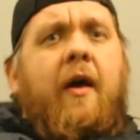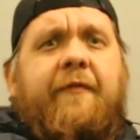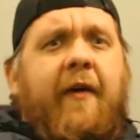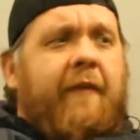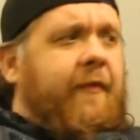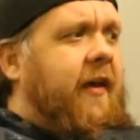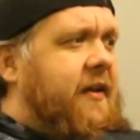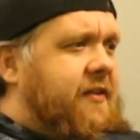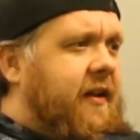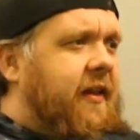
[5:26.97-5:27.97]
I, I felt like
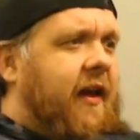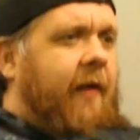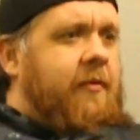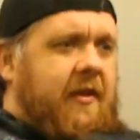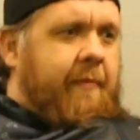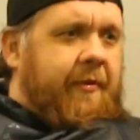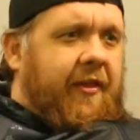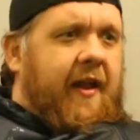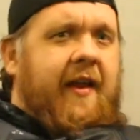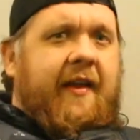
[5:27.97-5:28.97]
I sounded like I was
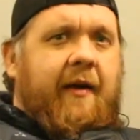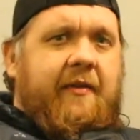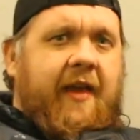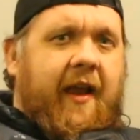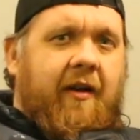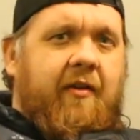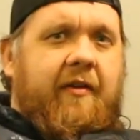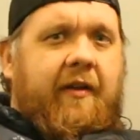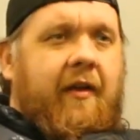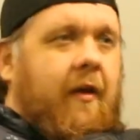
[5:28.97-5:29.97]
empathetic and I
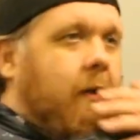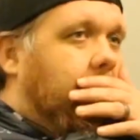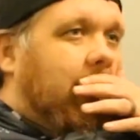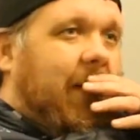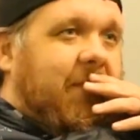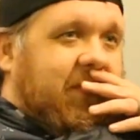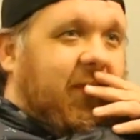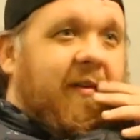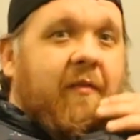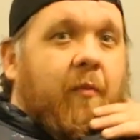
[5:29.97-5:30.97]
cared and I was
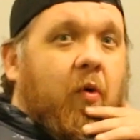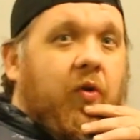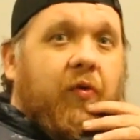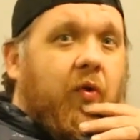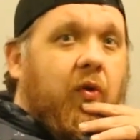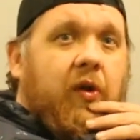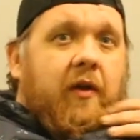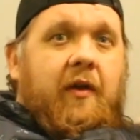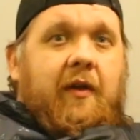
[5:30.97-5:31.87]
really remorseful.